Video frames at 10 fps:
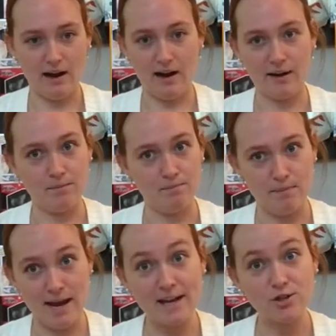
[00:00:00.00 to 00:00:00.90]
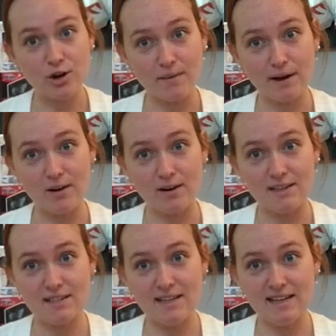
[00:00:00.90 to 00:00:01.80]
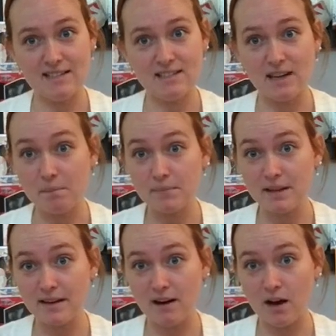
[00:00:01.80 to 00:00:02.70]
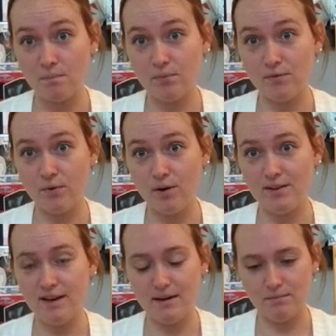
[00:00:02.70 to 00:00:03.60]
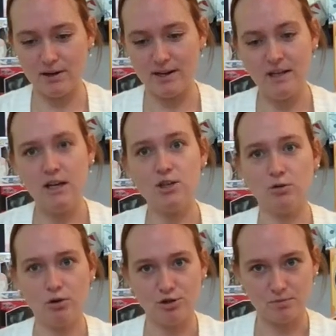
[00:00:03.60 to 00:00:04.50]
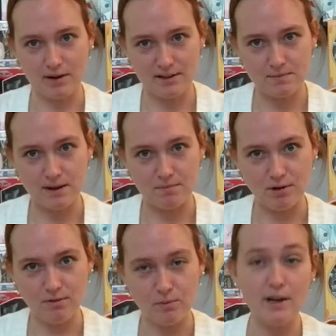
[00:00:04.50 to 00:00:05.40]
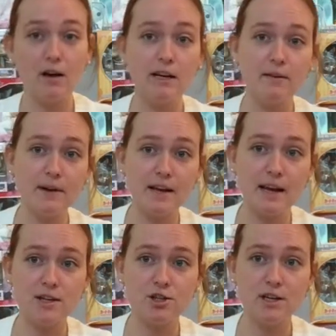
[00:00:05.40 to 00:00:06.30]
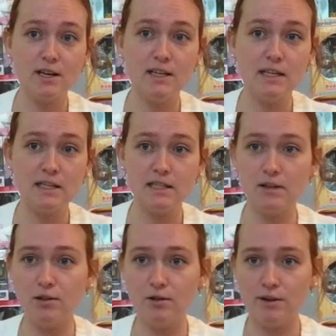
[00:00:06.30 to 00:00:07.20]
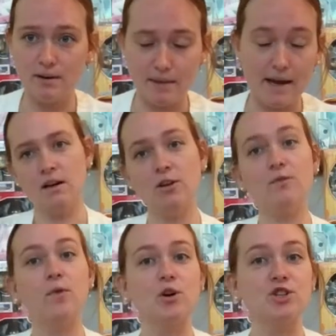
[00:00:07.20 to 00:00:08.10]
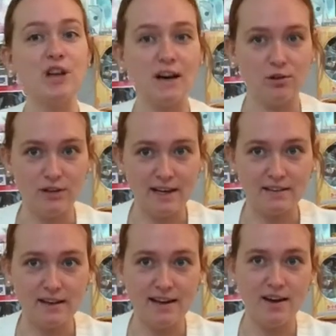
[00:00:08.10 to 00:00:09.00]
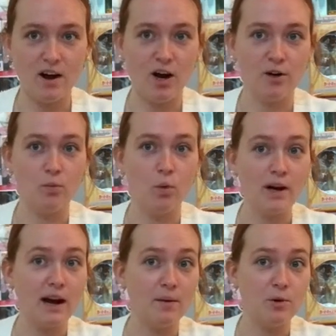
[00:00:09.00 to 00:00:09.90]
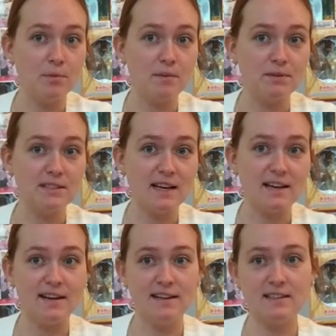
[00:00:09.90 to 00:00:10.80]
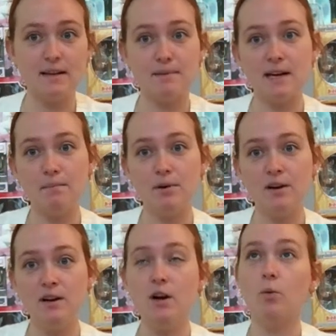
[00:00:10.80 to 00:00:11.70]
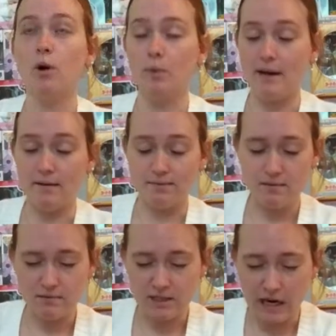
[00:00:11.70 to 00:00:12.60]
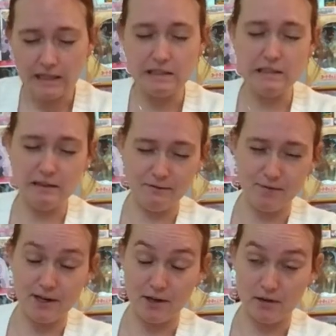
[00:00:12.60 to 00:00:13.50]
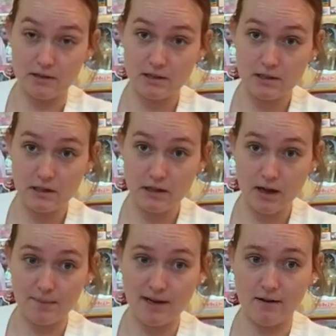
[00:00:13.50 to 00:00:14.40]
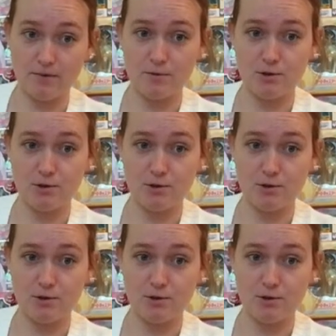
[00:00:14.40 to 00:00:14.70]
I may try my hardest to get something up before then, but don't hold your breaths, people. We all need a vacation, yes, including me. A little foreshadow lately on what I will be presenting in September. Well, we have tons of figures coming out from